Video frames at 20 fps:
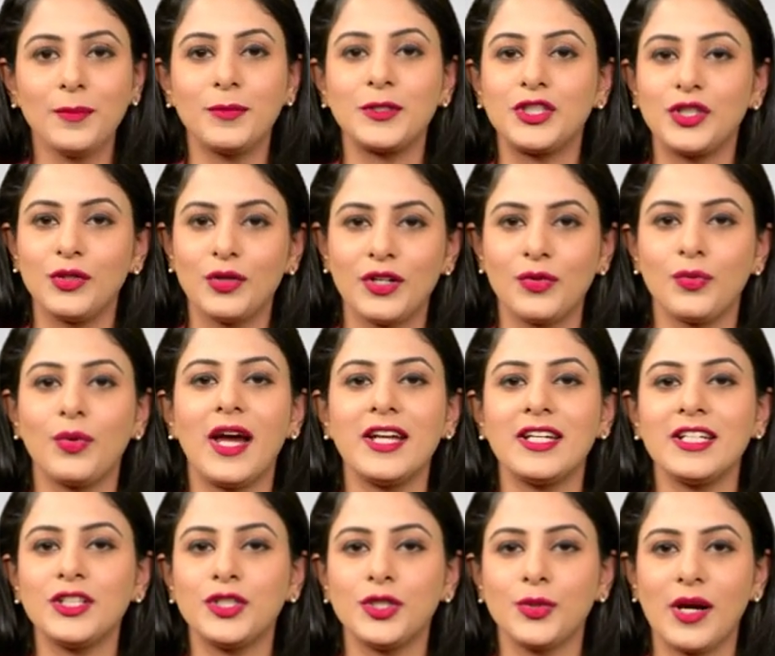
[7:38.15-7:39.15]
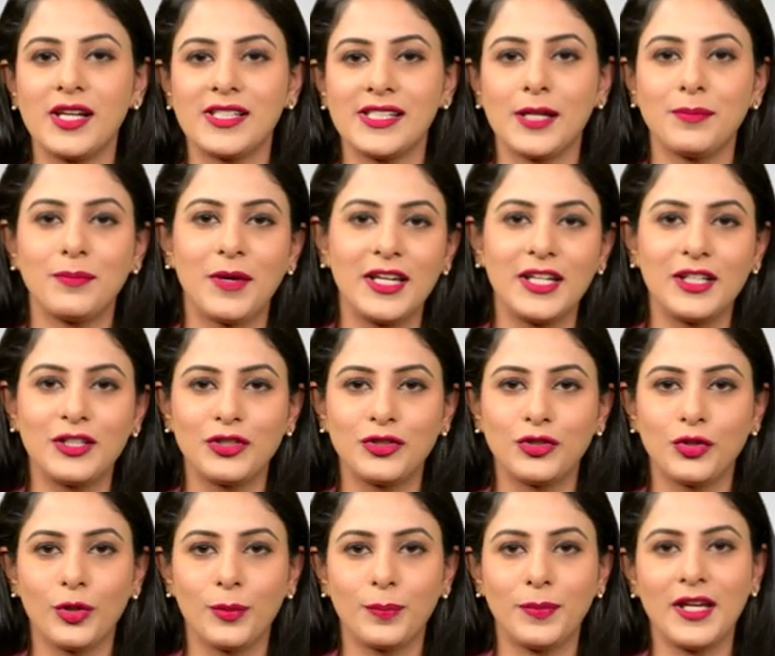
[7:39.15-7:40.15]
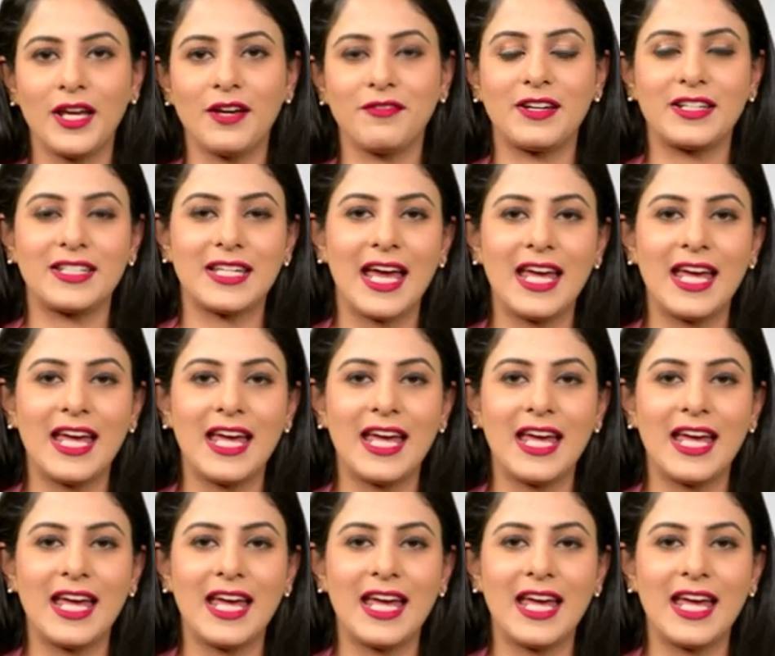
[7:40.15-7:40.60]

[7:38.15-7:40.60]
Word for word: But you can write into us at moneycontrolpf at